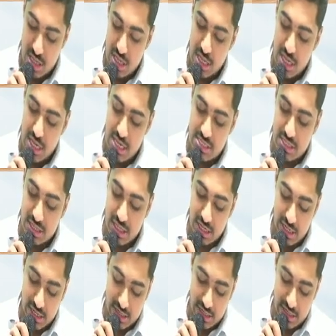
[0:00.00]
is
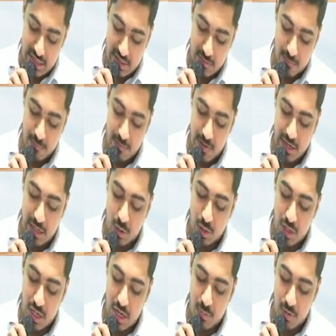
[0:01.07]
30, find out the
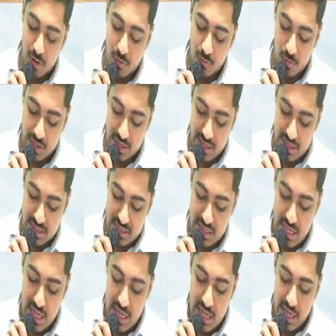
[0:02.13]
number of workers
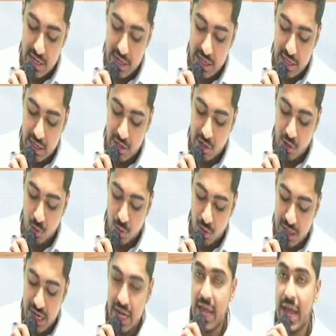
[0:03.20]

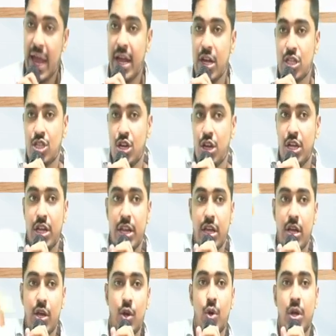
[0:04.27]
recruited and
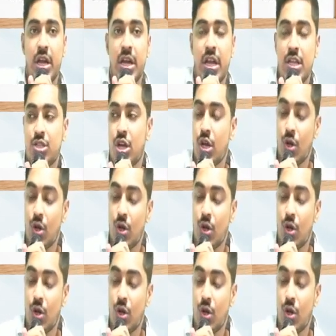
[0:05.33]
joined.